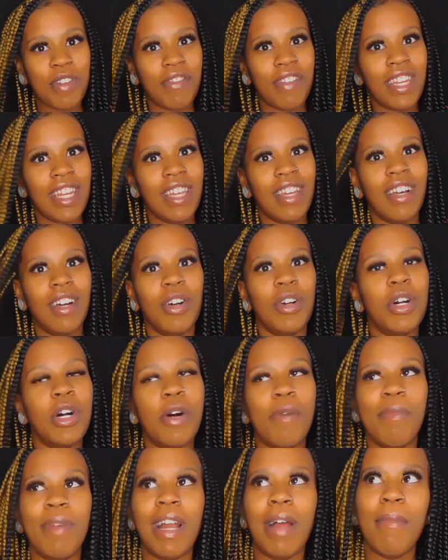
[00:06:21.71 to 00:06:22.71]
a
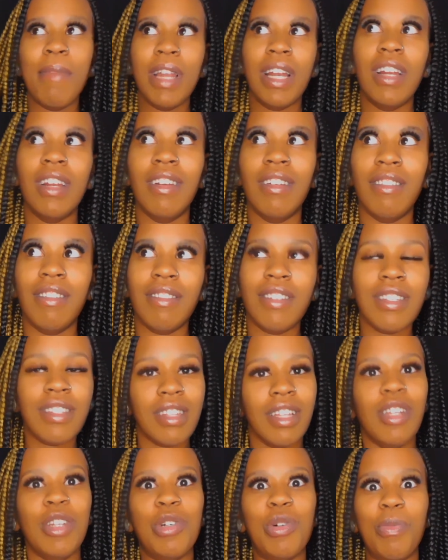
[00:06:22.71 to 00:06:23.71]
video, but I've been
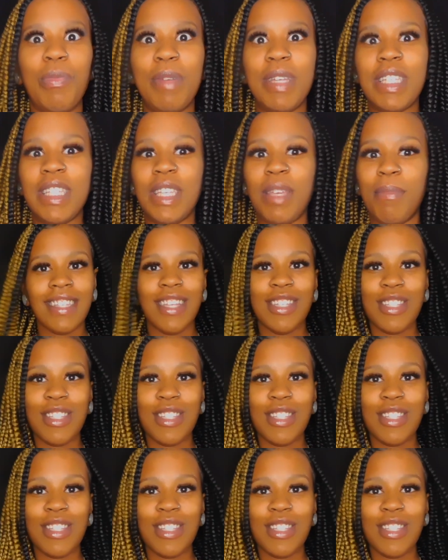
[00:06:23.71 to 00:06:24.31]
just a little busy.